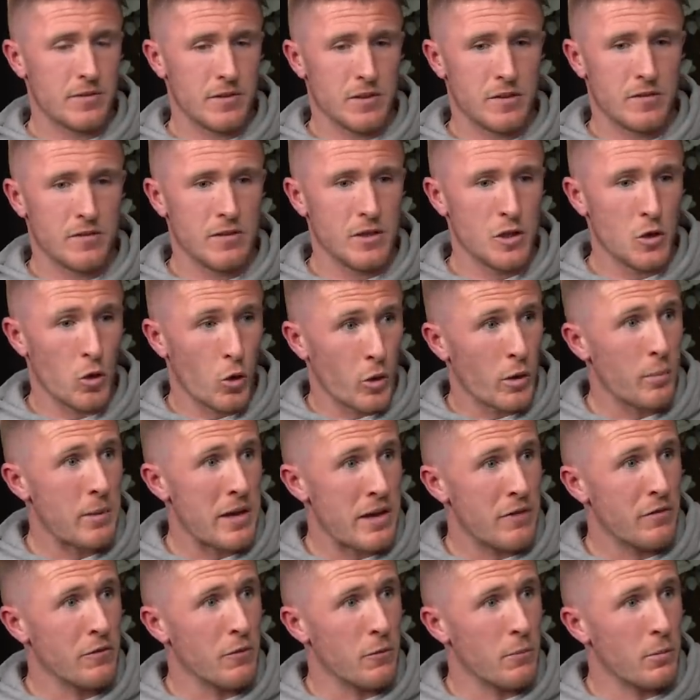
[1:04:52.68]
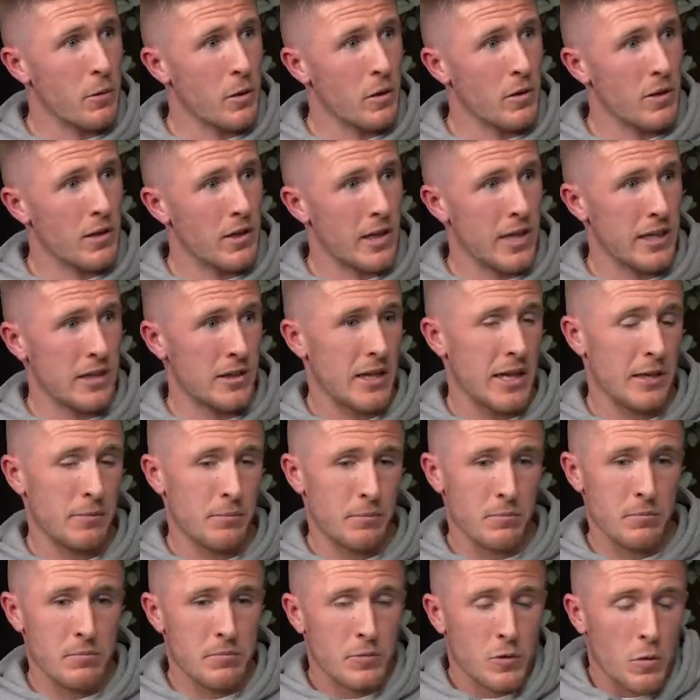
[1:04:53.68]
European football. I'd
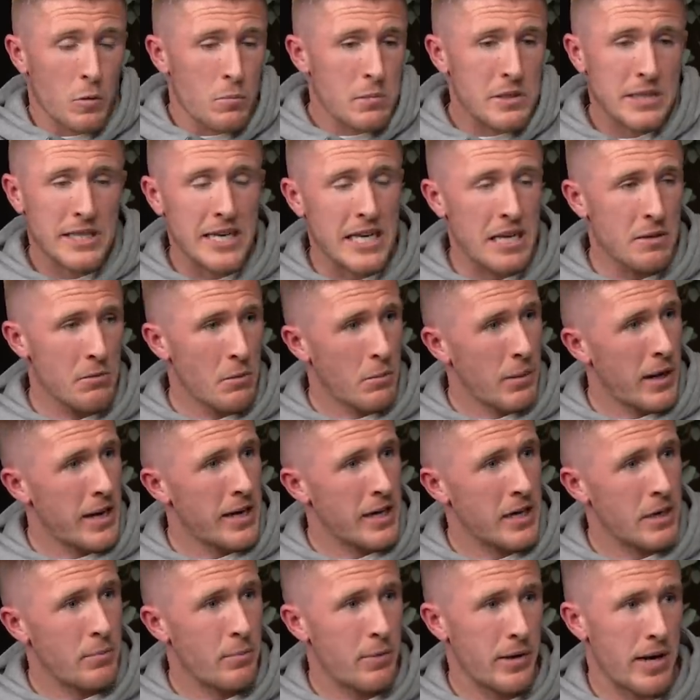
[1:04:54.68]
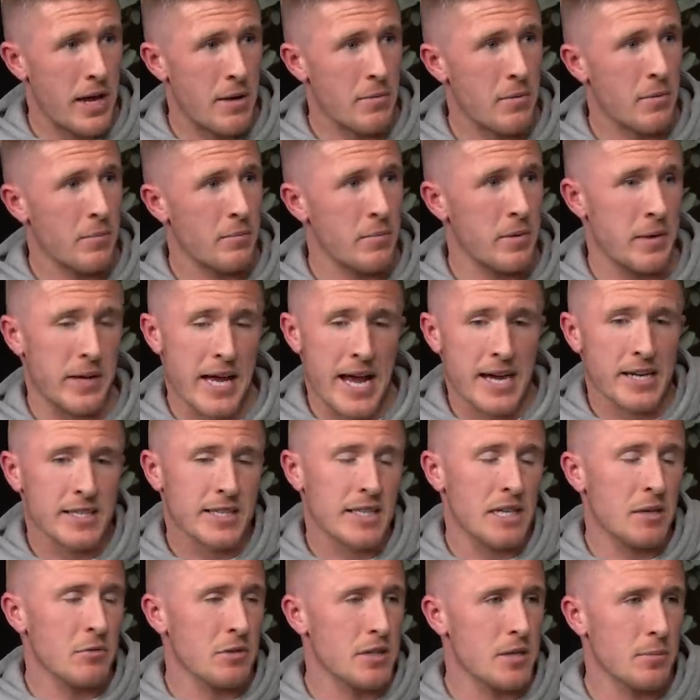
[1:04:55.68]
done my dream of playing in the Prem, and my next
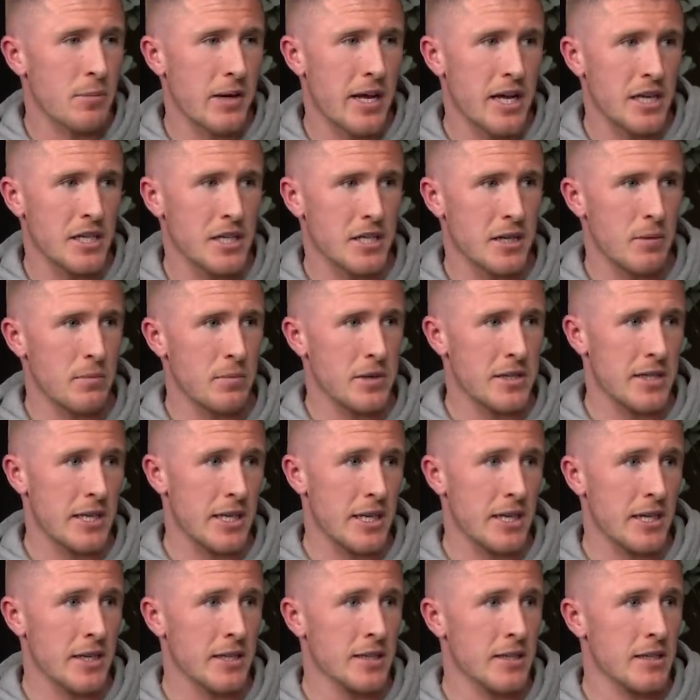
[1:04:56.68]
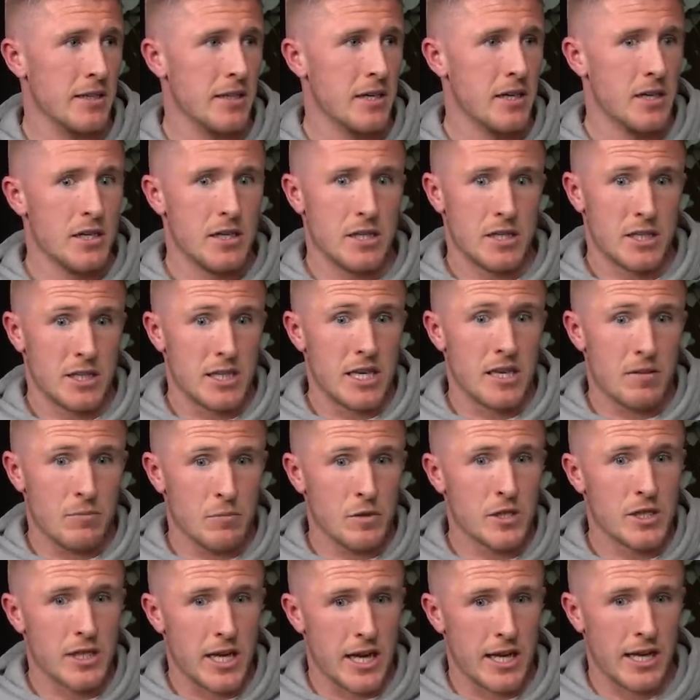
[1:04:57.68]
dream was to play in Champions League. And Steven was
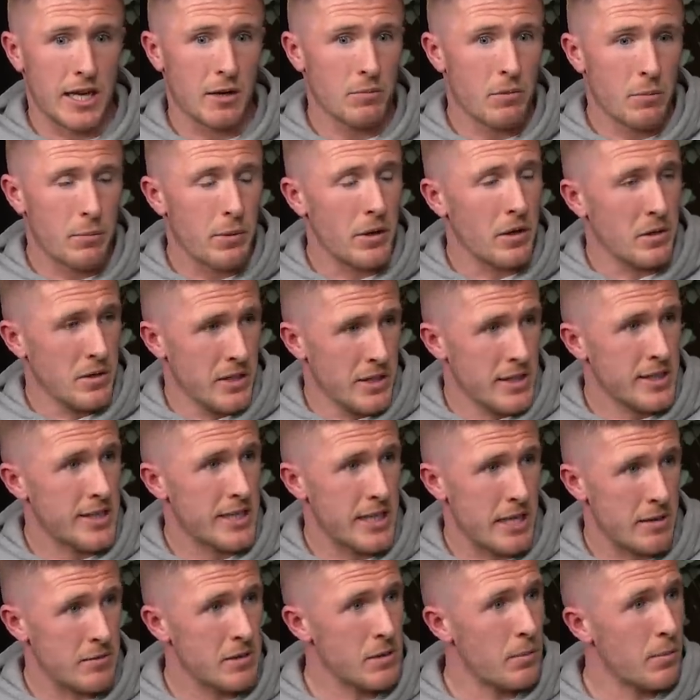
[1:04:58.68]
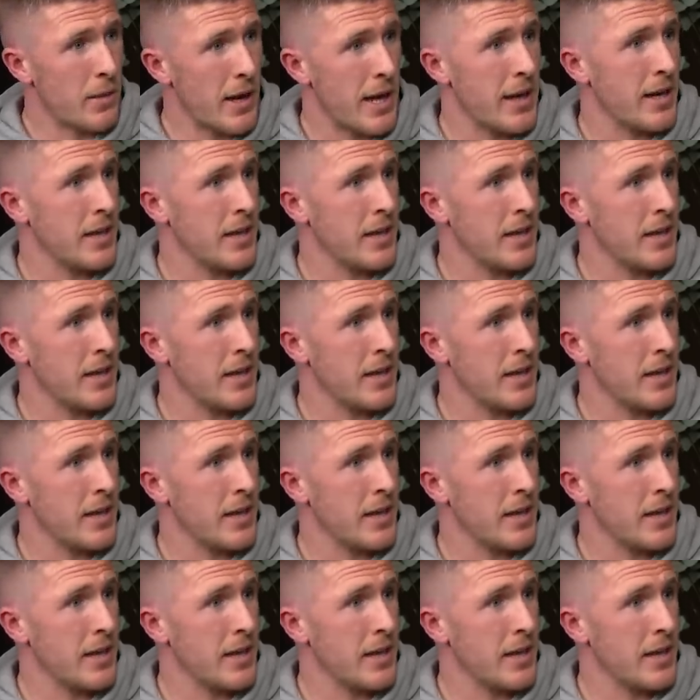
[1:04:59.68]
saying, like, we're building a team to play in the